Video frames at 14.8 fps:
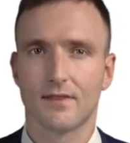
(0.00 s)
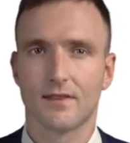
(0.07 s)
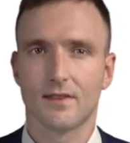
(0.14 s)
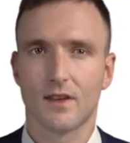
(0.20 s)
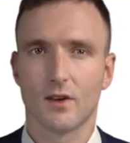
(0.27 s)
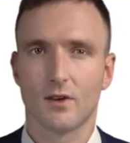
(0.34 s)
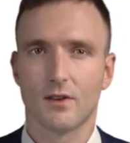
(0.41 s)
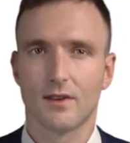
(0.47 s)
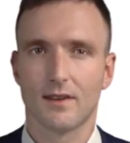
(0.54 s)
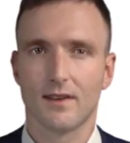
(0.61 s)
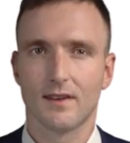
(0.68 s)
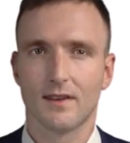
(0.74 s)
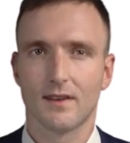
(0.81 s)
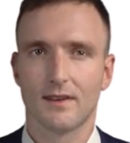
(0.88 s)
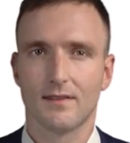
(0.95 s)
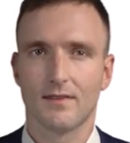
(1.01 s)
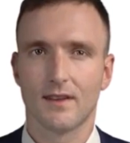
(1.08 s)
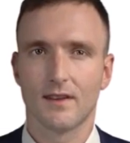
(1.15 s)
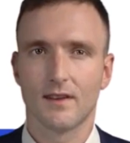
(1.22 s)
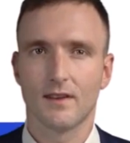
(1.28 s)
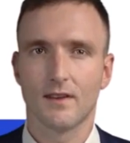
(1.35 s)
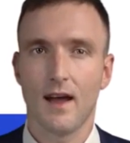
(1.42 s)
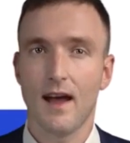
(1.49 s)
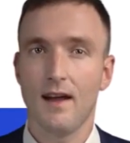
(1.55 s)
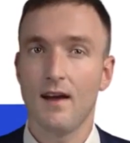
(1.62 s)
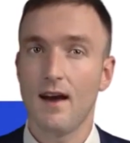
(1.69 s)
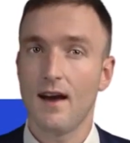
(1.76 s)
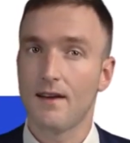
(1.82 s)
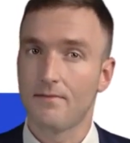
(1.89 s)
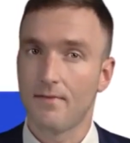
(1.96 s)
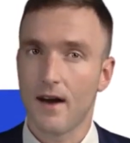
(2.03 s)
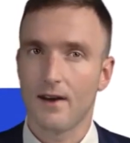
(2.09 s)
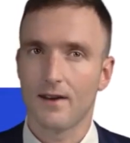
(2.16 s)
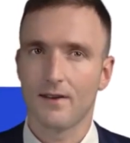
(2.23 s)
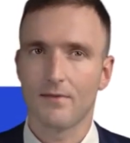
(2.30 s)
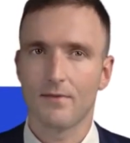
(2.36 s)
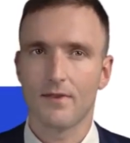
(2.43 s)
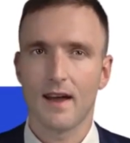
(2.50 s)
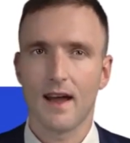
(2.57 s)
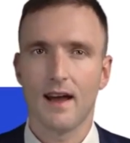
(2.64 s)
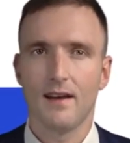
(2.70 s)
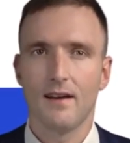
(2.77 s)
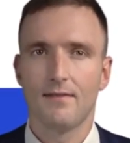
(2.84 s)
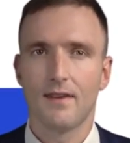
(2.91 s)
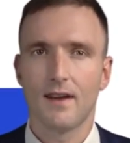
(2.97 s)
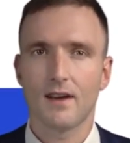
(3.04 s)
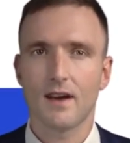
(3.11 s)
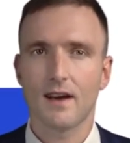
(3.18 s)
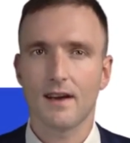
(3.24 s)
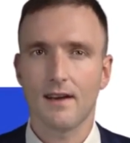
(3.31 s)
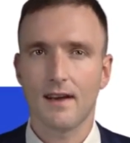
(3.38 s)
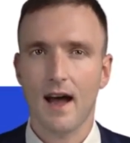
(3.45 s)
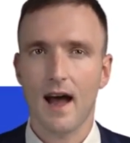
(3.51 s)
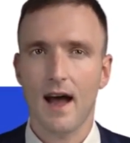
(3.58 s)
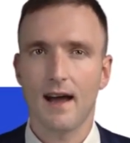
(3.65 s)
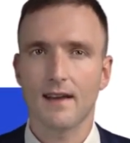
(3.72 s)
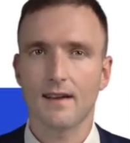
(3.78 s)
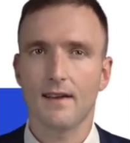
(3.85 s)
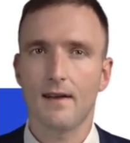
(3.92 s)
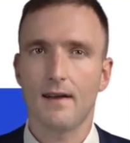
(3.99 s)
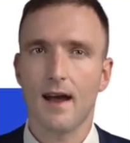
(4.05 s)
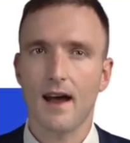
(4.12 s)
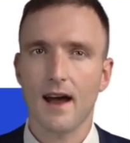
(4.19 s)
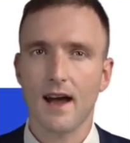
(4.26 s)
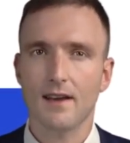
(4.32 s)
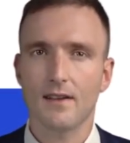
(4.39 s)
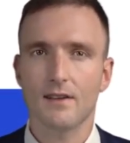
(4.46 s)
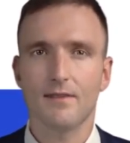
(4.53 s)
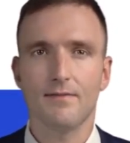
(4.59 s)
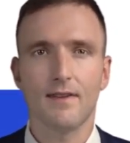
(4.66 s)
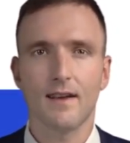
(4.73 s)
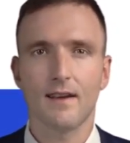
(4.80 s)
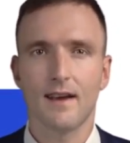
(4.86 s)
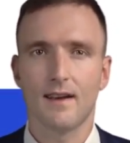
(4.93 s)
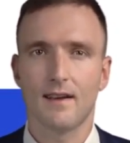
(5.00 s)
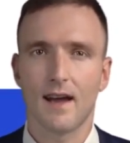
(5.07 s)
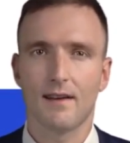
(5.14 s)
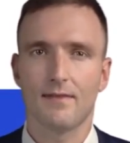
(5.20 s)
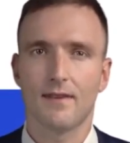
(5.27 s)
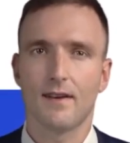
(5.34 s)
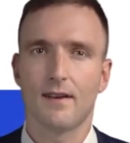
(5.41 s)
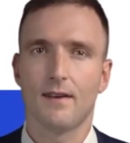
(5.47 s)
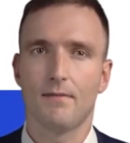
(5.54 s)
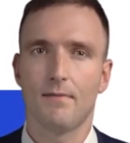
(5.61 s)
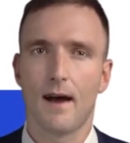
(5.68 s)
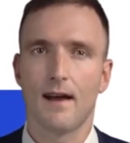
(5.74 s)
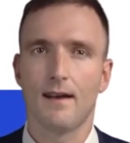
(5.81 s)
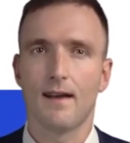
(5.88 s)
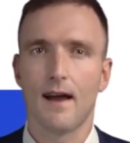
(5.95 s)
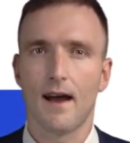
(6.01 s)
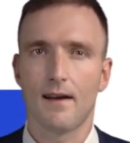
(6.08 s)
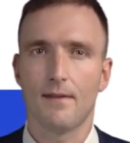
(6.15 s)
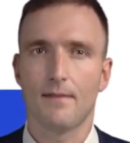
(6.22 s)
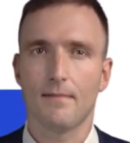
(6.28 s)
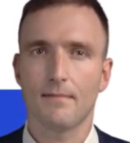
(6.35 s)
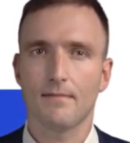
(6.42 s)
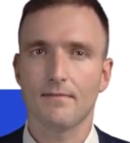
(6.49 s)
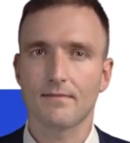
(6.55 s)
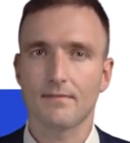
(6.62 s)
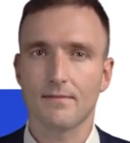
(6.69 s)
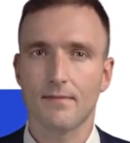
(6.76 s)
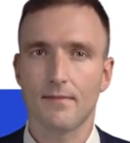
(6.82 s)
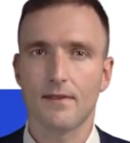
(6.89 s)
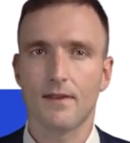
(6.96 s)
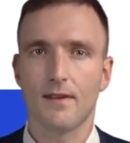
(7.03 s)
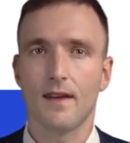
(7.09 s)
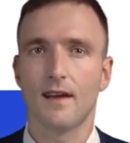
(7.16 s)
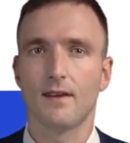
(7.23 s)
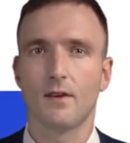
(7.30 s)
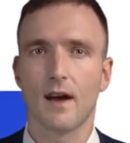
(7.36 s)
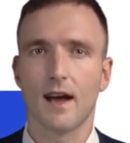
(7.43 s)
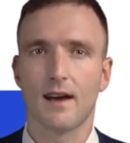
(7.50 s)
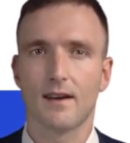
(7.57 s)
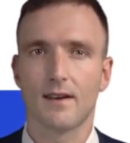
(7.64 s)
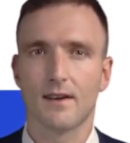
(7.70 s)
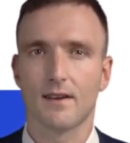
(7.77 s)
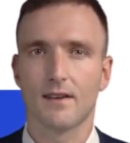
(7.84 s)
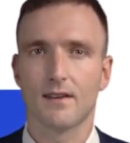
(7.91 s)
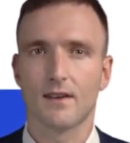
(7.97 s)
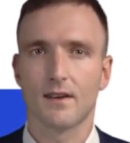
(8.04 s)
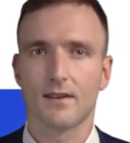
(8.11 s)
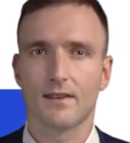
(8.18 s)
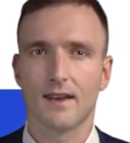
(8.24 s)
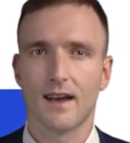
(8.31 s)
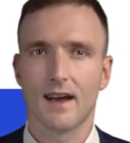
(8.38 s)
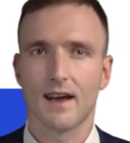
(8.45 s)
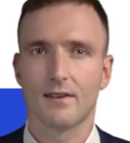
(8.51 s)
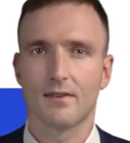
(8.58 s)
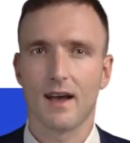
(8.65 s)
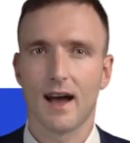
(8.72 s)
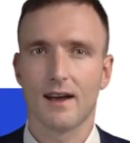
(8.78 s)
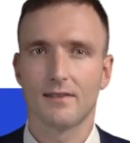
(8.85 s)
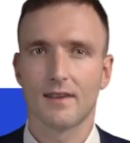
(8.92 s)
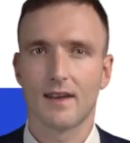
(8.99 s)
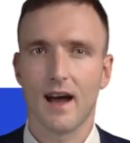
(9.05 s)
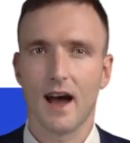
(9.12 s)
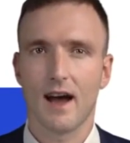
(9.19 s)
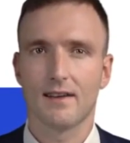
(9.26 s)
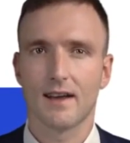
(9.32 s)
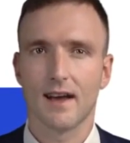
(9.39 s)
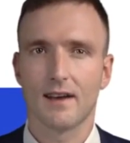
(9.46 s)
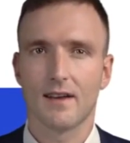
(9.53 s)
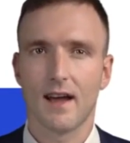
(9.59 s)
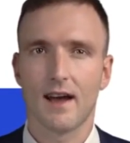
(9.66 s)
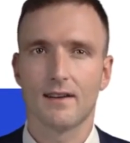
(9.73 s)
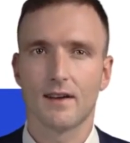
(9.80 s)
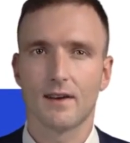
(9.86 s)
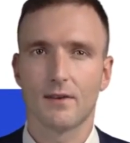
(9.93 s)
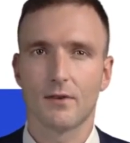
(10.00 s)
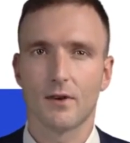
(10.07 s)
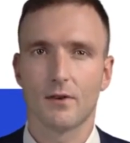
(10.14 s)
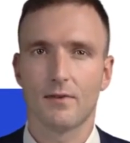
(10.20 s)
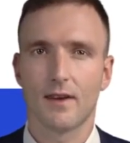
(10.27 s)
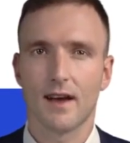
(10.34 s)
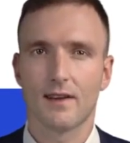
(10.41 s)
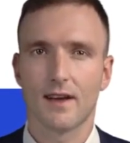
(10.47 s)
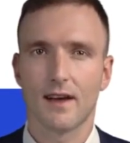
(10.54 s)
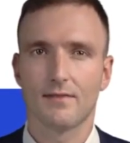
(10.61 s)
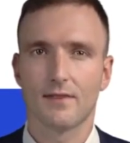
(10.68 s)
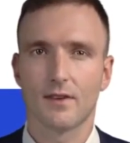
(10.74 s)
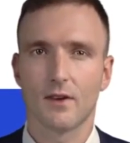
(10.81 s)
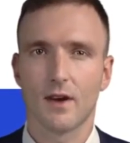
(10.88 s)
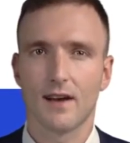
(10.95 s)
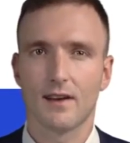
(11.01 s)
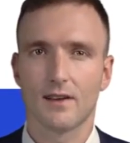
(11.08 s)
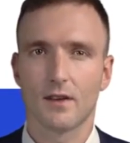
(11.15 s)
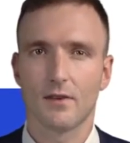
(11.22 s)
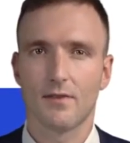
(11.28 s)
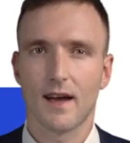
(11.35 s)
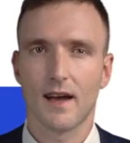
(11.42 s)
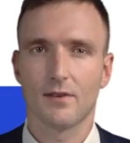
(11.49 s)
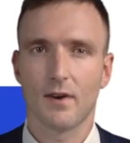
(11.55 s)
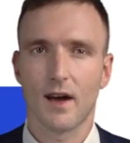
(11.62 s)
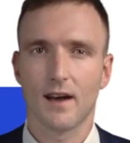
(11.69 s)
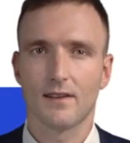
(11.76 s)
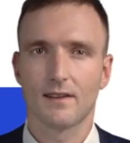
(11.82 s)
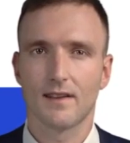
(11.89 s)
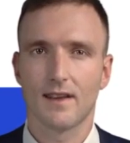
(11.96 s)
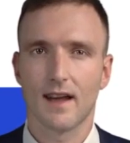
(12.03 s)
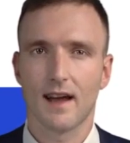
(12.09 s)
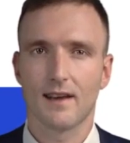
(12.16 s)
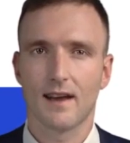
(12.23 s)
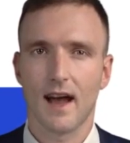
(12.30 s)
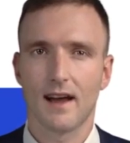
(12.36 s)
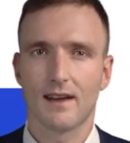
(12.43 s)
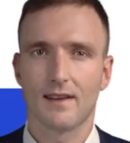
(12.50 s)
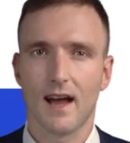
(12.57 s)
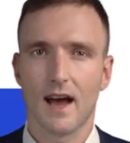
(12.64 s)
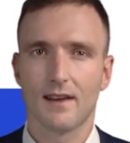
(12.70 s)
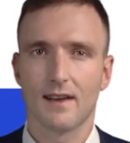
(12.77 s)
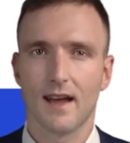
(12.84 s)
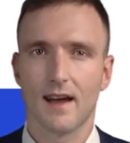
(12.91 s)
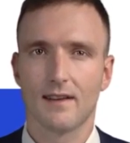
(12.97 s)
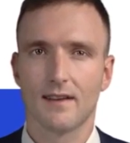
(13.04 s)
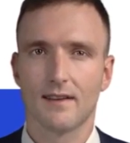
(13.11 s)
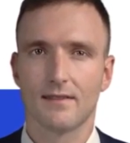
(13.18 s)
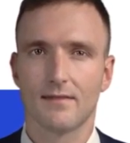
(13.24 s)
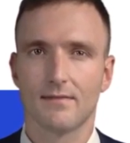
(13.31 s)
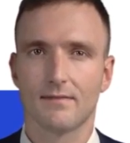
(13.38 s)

So, the first strategy involves providing differentiated tasks that cater to various levels of complexity. This way, students can interact with the content at their appropriate level while still being part of the same class context.